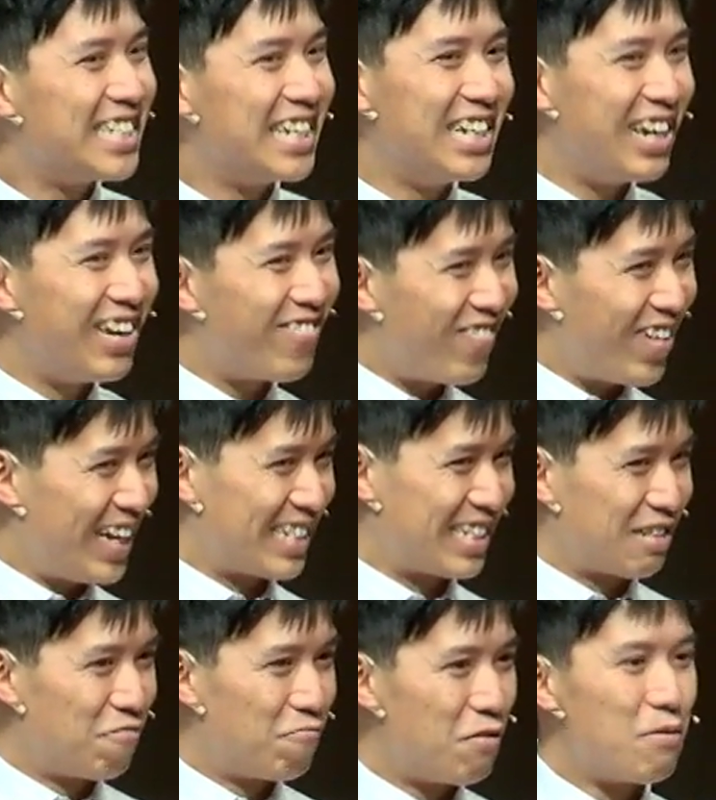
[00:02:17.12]
the effects
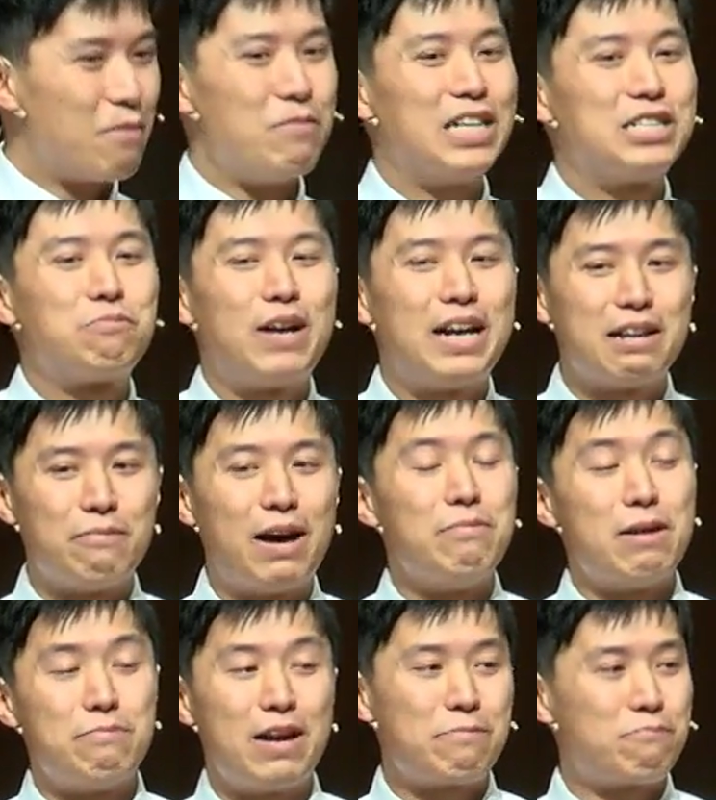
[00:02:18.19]
will be much better by my
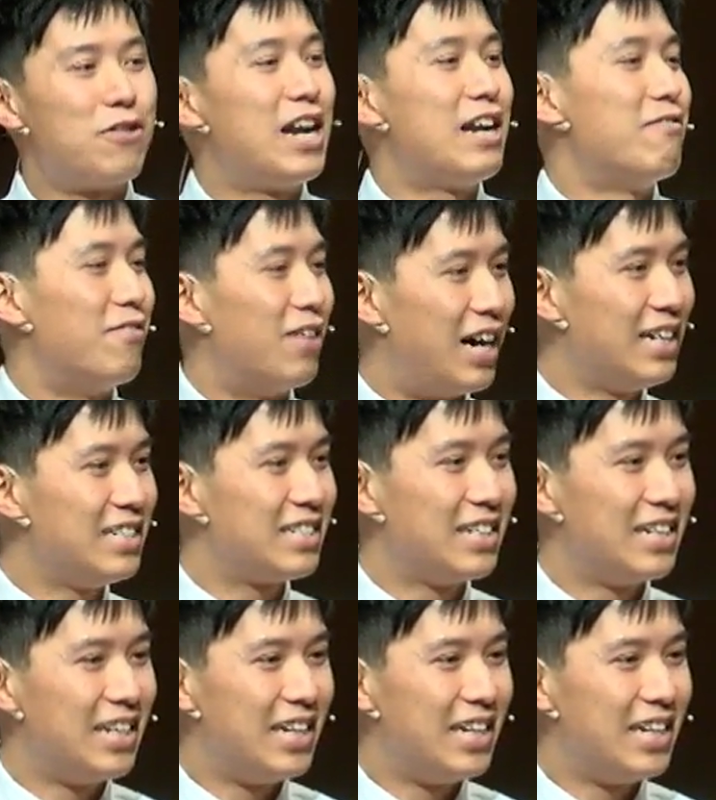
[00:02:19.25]
big bran rice.